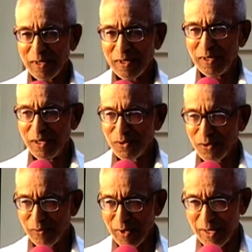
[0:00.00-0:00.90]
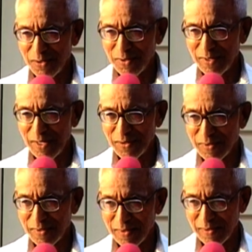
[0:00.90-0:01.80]
This
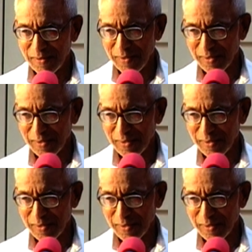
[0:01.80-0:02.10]
vastness